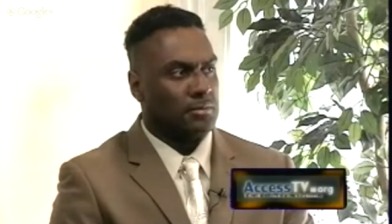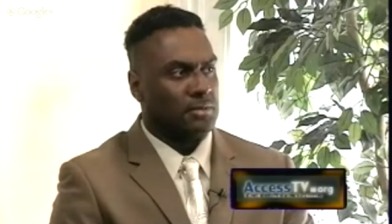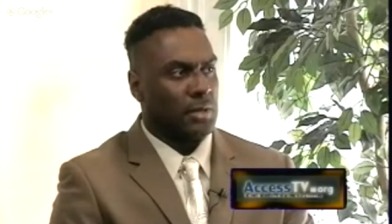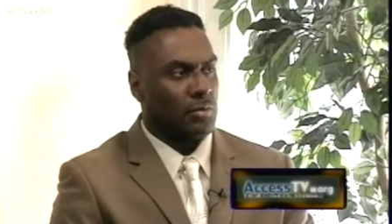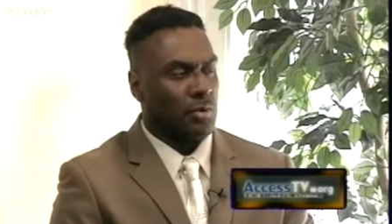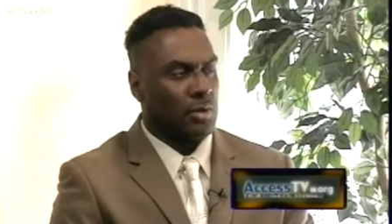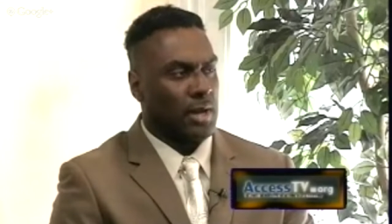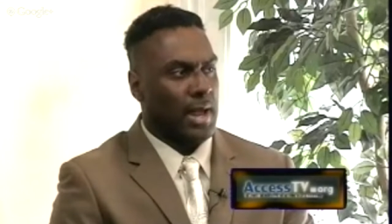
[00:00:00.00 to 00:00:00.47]
They
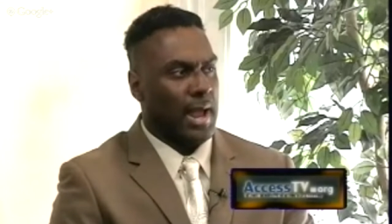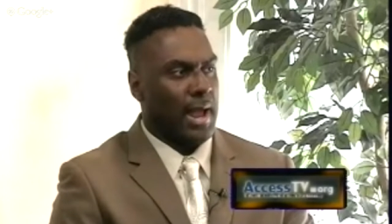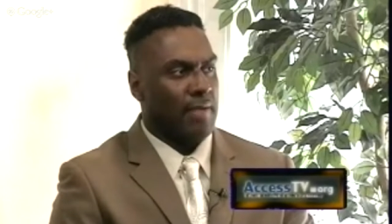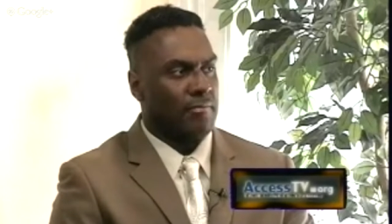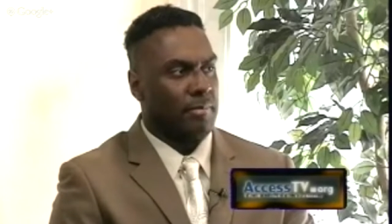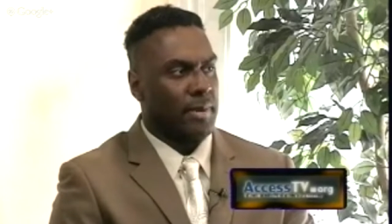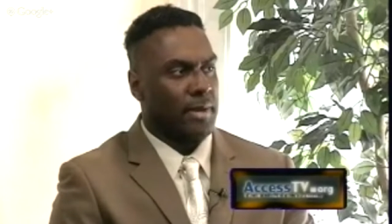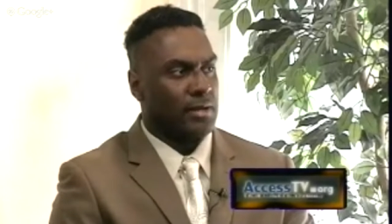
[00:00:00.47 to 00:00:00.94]
want to
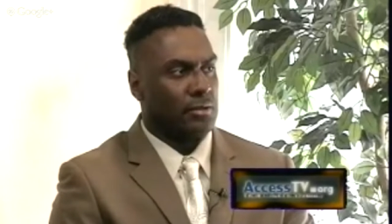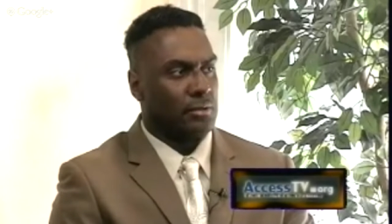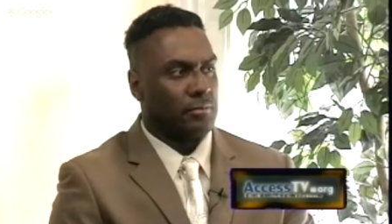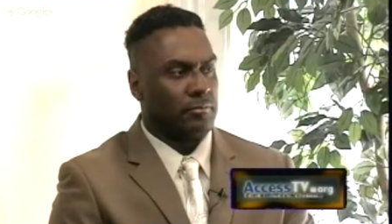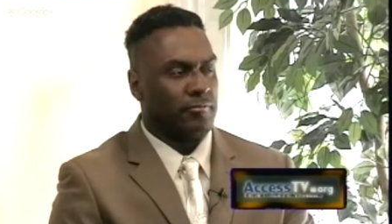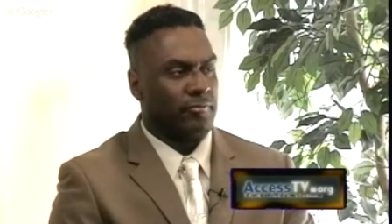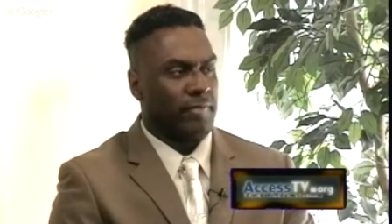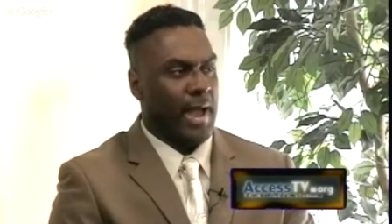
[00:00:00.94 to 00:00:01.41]
have better
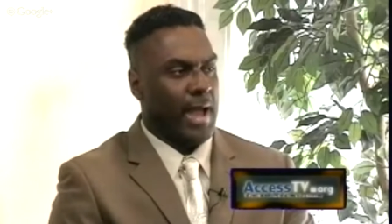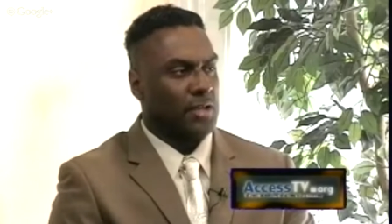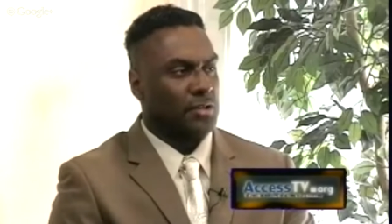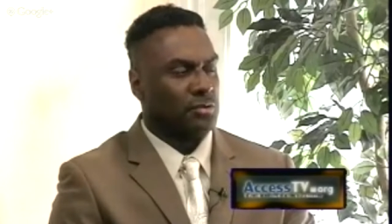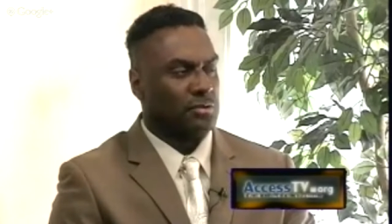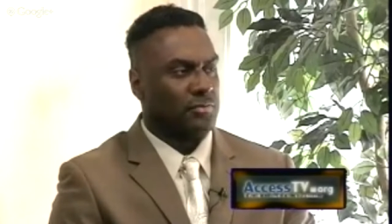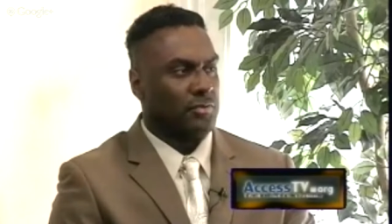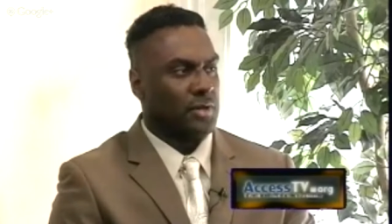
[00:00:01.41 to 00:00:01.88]

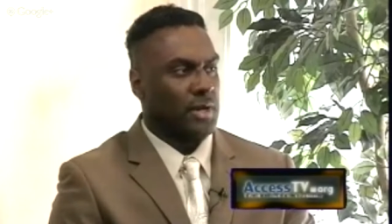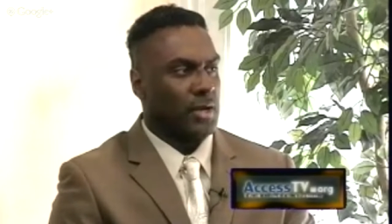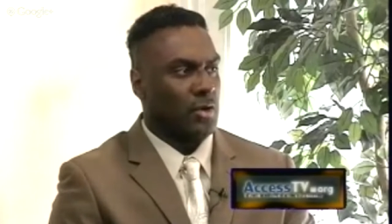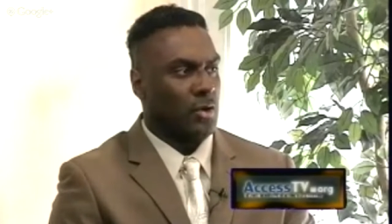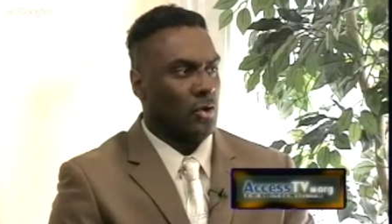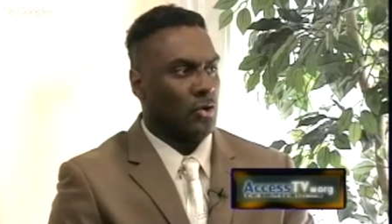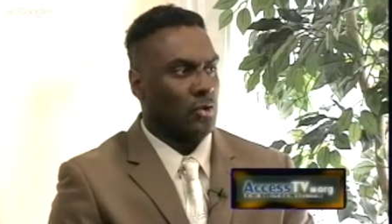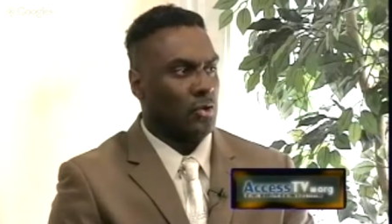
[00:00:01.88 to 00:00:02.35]
values for their
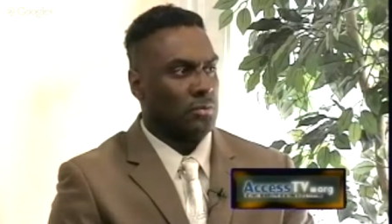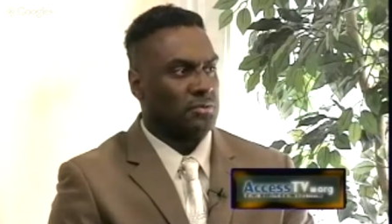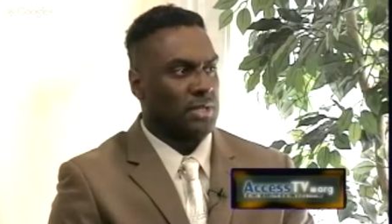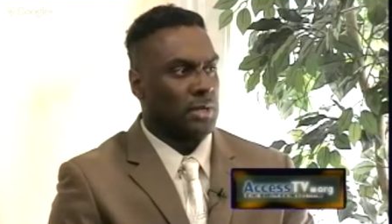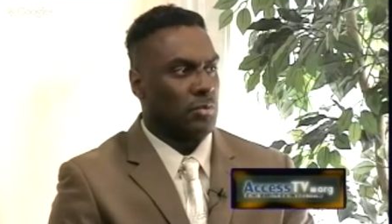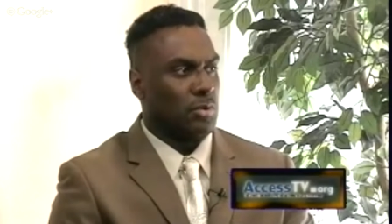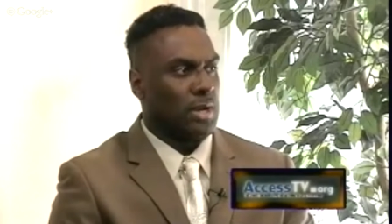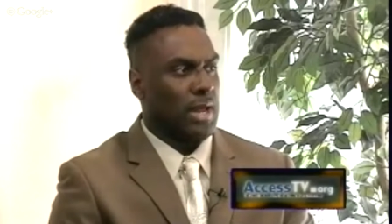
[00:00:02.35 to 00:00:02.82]
homes.
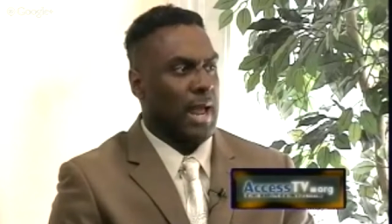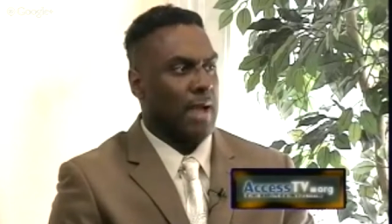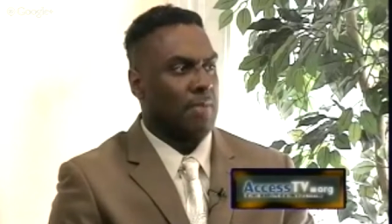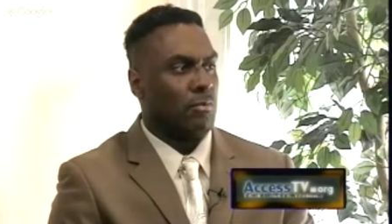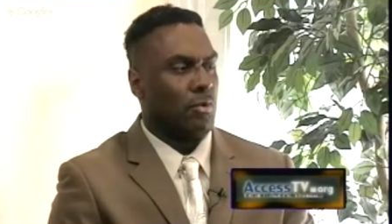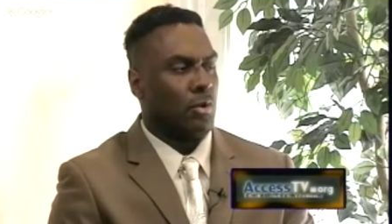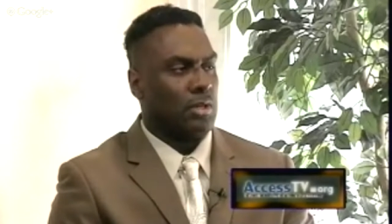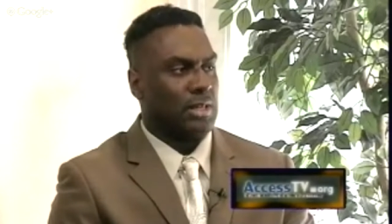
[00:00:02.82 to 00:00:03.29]
They want to
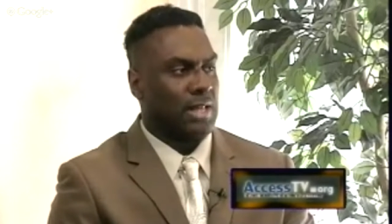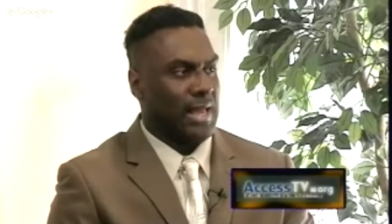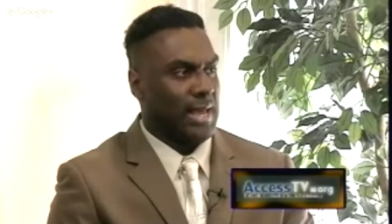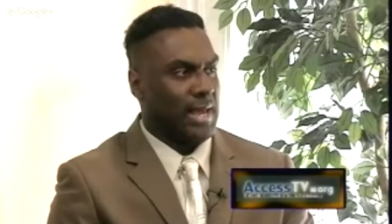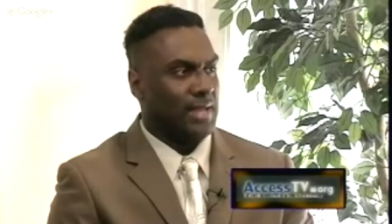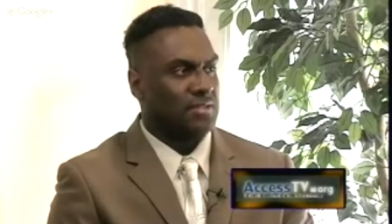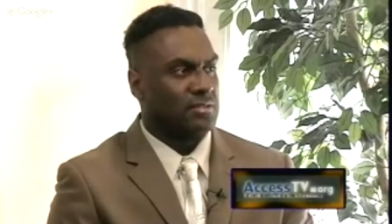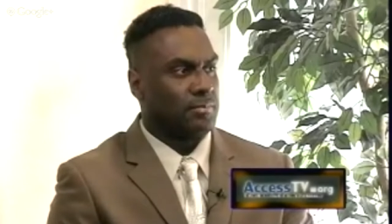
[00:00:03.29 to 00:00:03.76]
have more
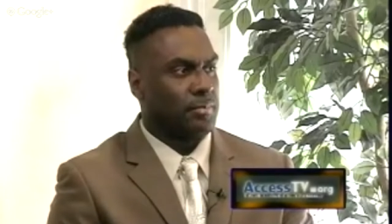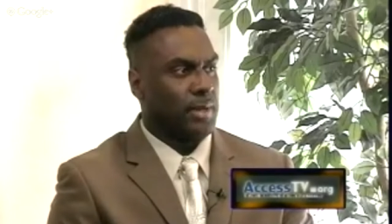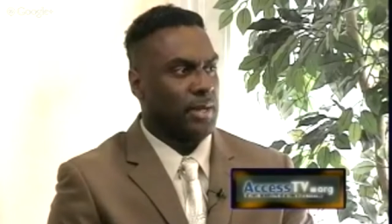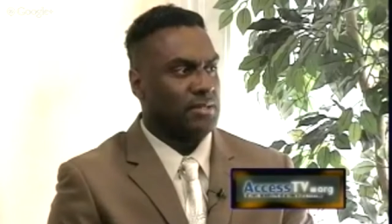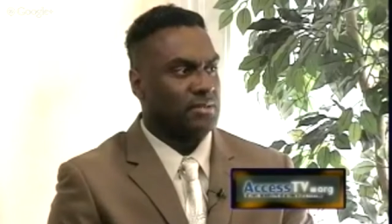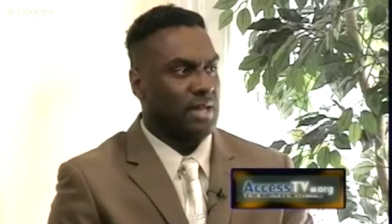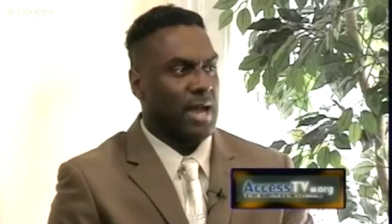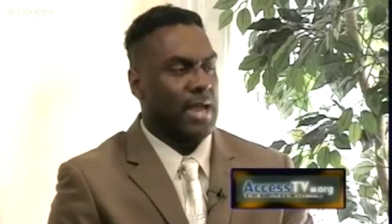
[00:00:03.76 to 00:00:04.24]
land space.